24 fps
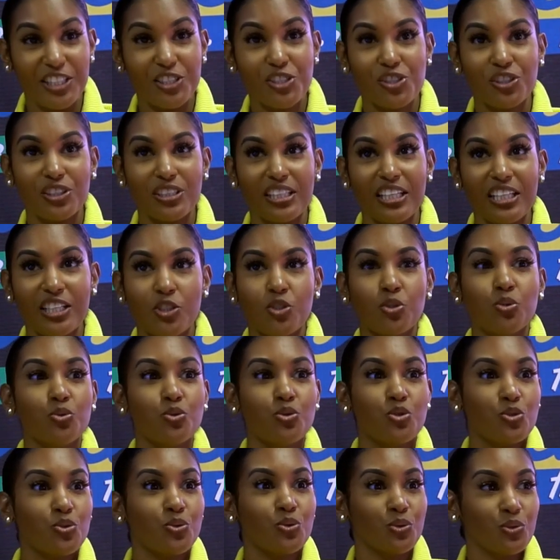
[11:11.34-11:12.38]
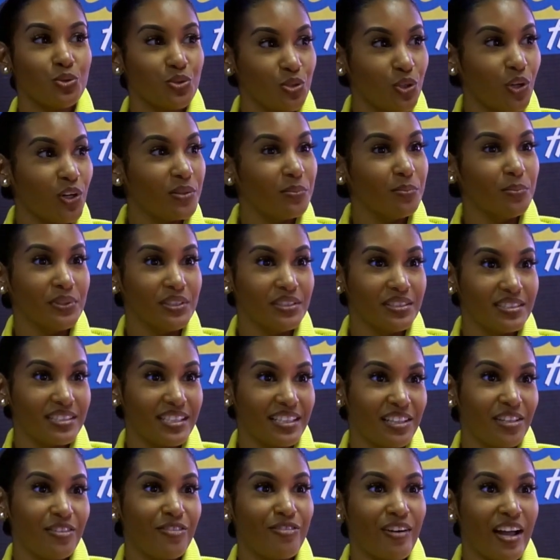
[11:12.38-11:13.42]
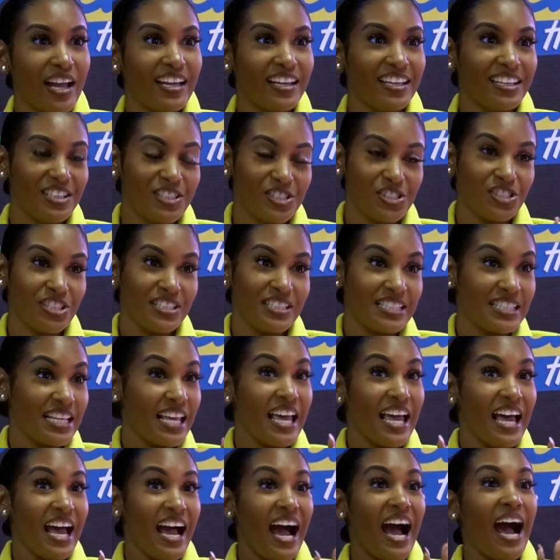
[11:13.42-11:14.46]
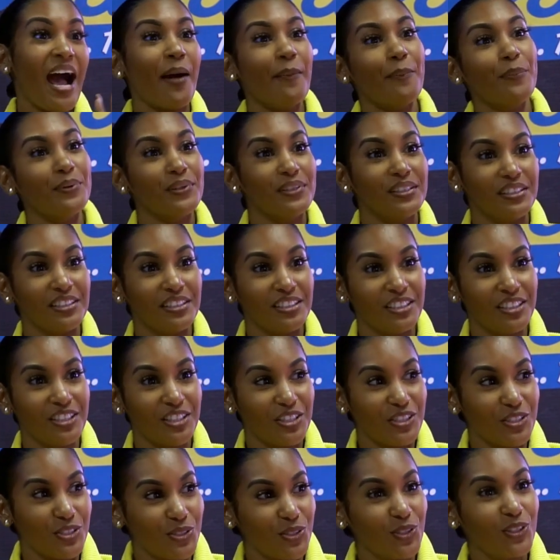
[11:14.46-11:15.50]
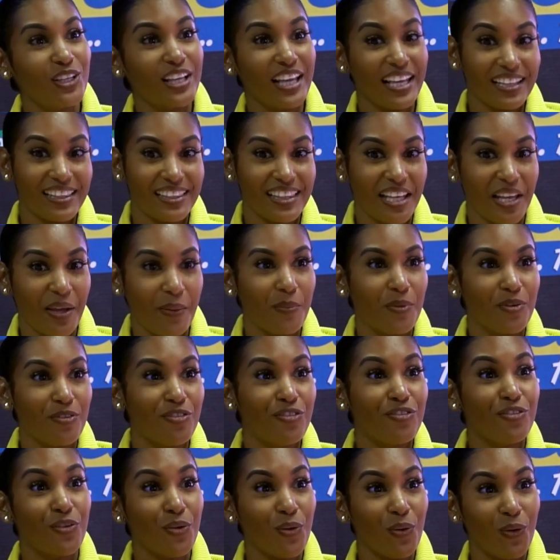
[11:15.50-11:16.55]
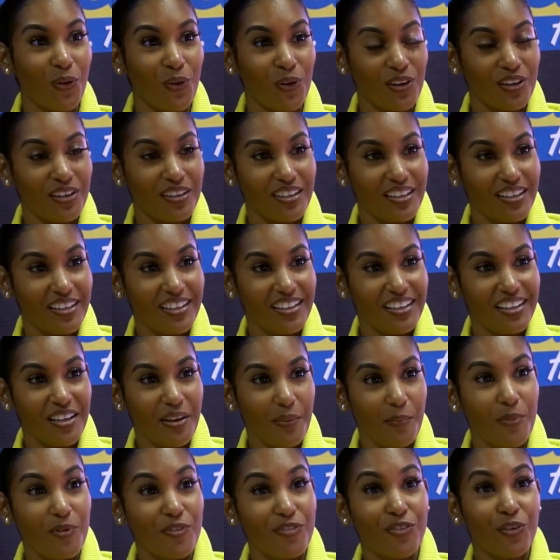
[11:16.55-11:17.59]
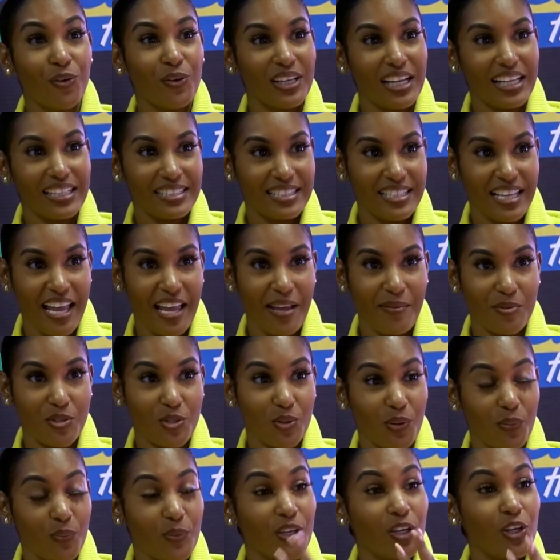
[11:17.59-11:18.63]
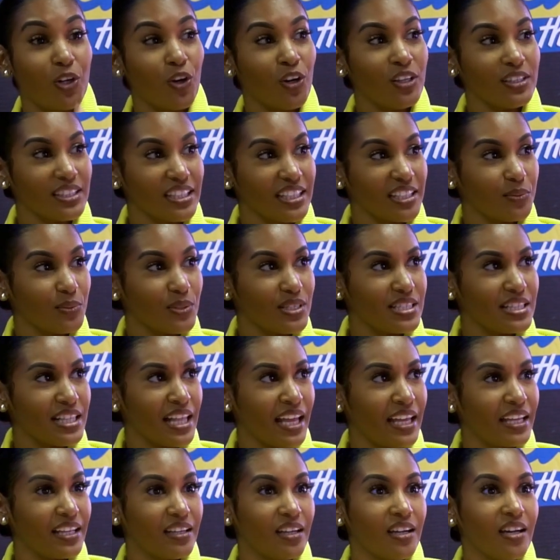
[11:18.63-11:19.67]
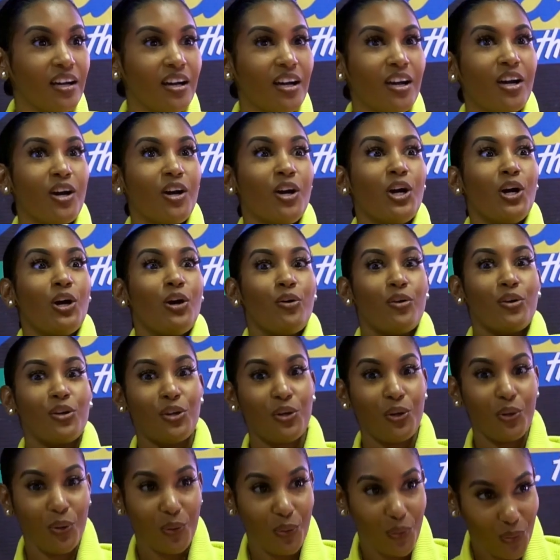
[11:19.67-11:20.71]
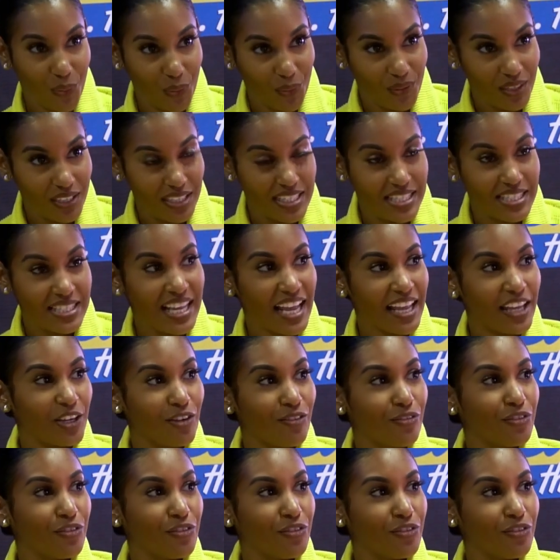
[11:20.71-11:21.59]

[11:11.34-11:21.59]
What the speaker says: Literally 2 stools got burnt, and the fire engines happened to get there before that time. So when we got there, it was like, whew, a sigh of